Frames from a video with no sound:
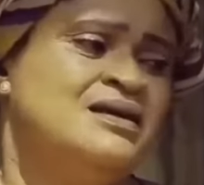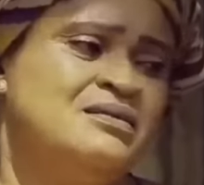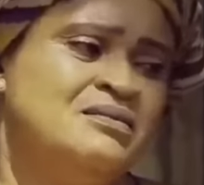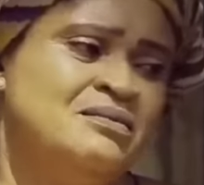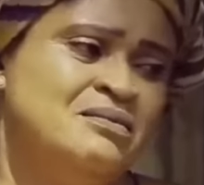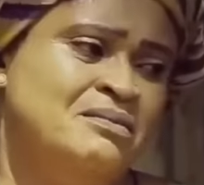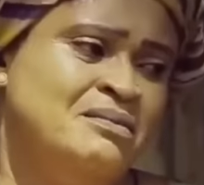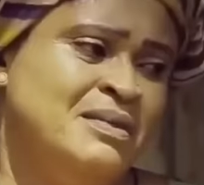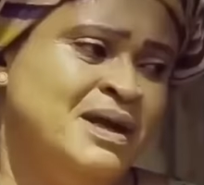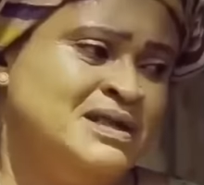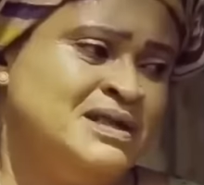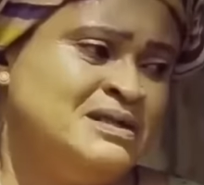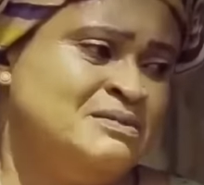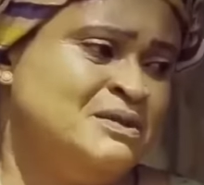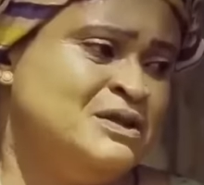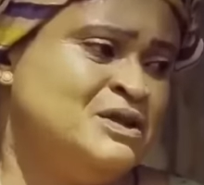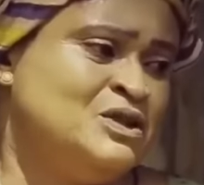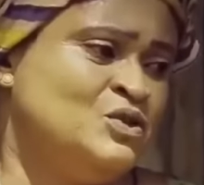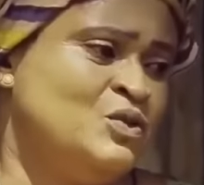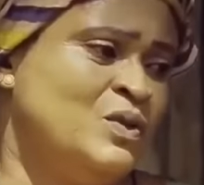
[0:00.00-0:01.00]
makes me
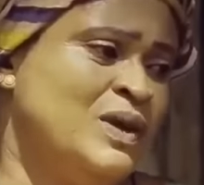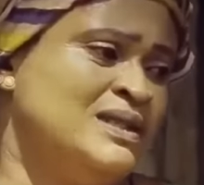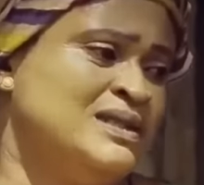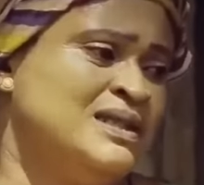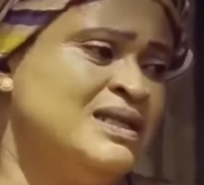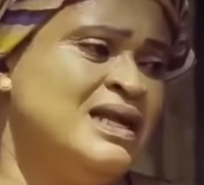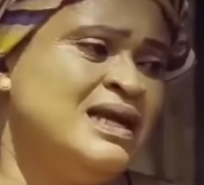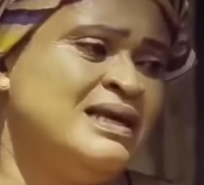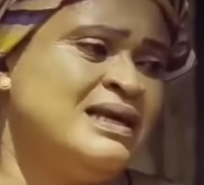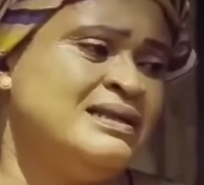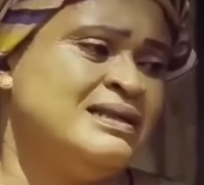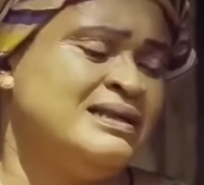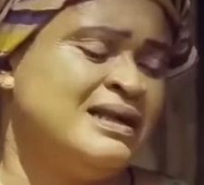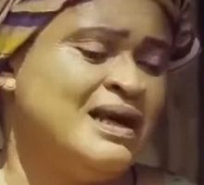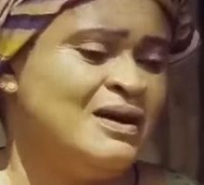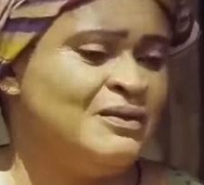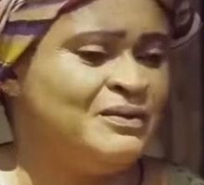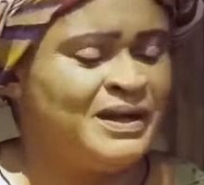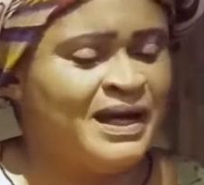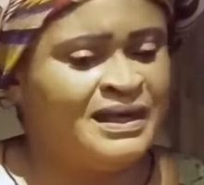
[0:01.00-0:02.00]
sweat. I don't
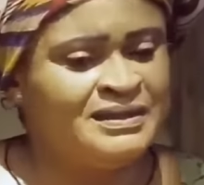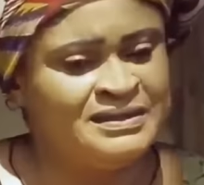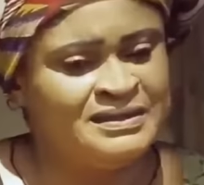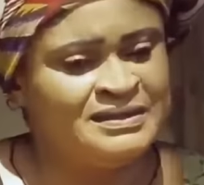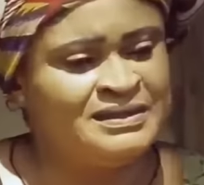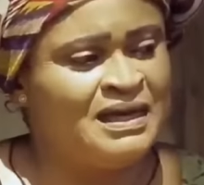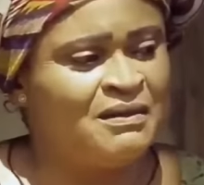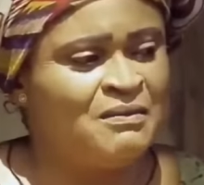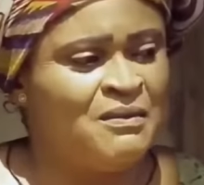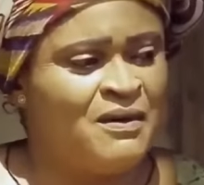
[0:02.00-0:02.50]
want to sweat.